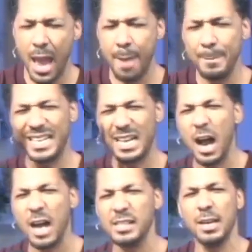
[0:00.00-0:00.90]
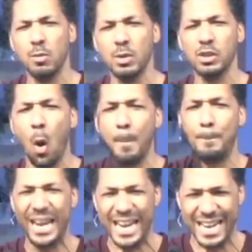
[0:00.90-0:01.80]
and because he was
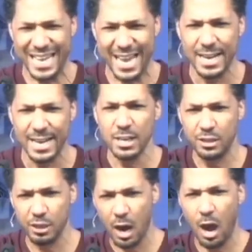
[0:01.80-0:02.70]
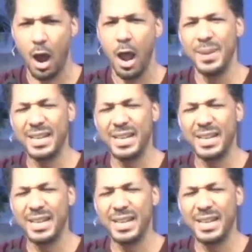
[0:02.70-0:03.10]
obedient to God,